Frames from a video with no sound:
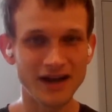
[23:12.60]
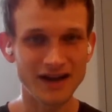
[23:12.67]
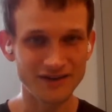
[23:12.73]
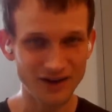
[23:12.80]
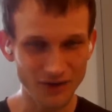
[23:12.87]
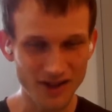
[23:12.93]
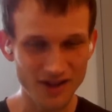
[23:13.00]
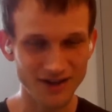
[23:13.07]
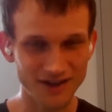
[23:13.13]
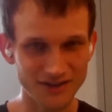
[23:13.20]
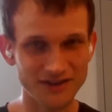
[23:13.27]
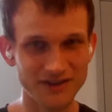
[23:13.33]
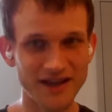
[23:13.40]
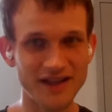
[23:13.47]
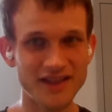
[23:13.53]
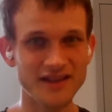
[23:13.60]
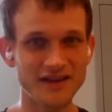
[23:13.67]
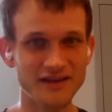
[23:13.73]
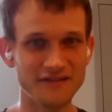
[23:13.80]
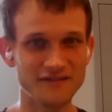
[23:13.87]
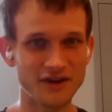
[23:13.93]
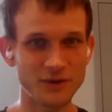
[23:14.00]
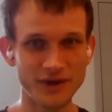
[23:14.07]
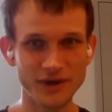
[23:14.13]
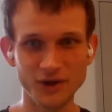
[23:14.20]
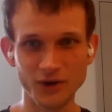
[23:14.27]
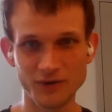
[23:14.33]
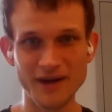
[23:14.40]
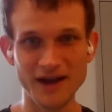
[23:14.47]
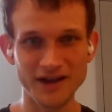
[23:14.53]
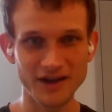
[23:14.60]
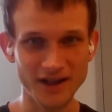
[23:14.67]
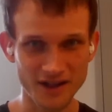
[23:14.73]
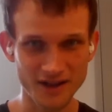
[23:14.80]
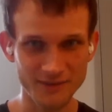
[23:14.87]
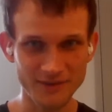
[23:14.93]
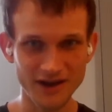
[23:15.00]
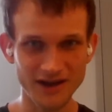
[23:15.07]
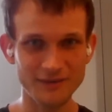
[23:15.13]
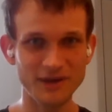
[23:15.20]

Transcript: I've always thought that that's a very good mechanism,